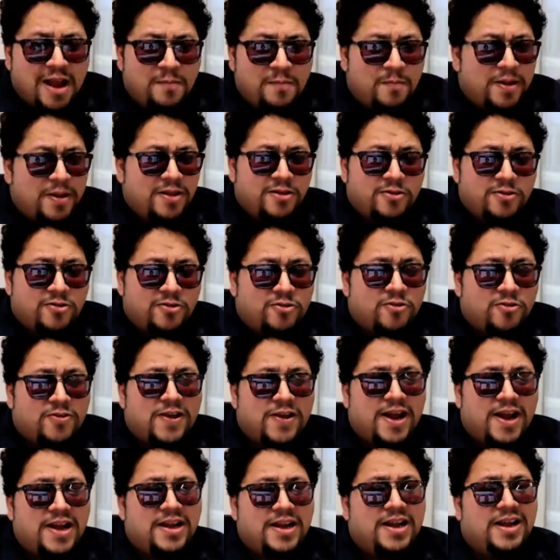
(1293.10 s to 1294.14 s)
the
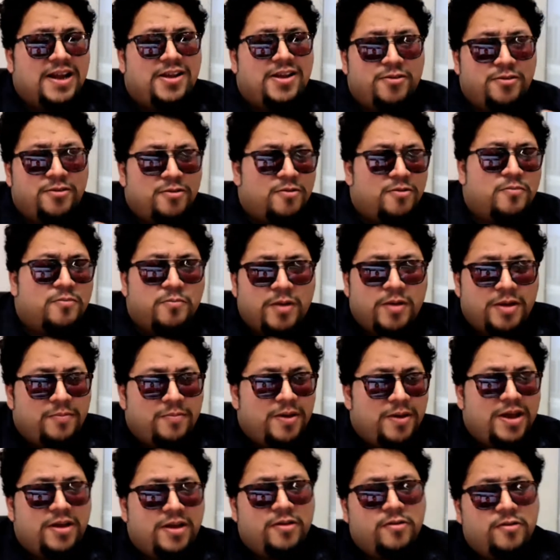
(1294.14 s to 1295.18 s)
society, maybe,
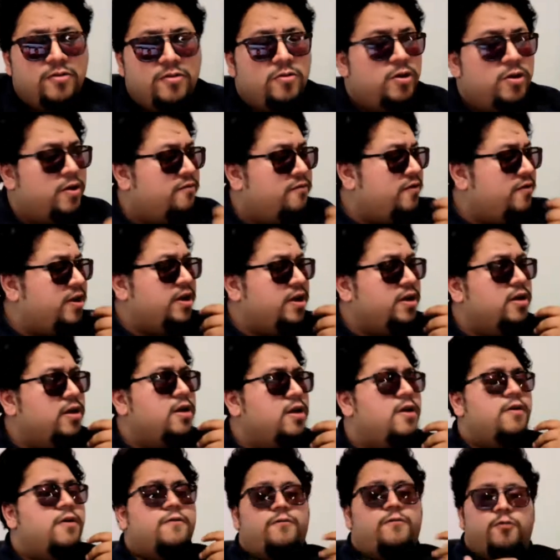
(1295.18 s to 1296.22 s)
giving
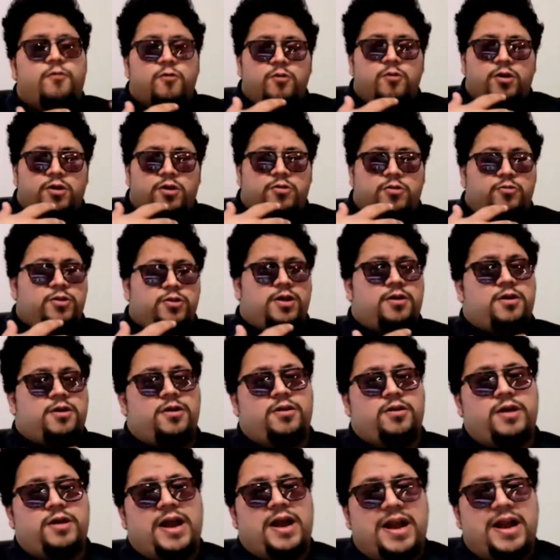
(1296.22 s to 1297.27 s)
food to the
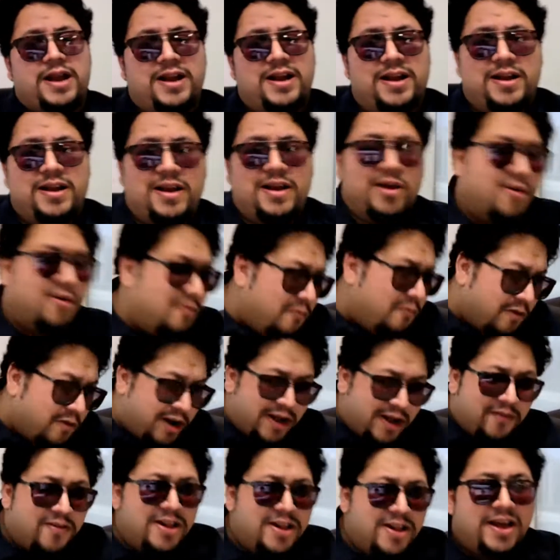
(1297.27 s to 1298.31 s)
elderly or whatever the
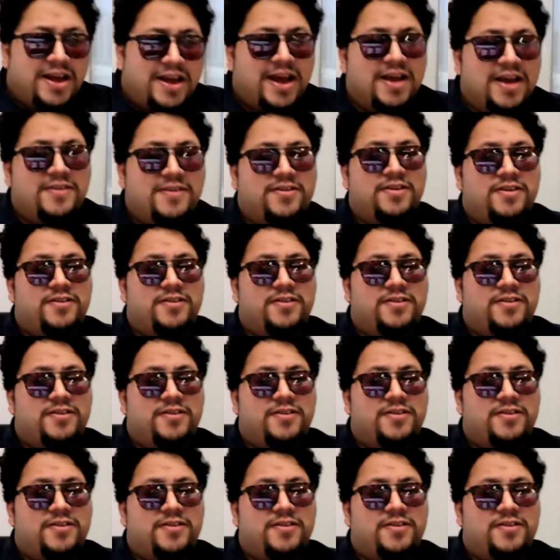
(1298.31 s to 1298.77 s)
case is.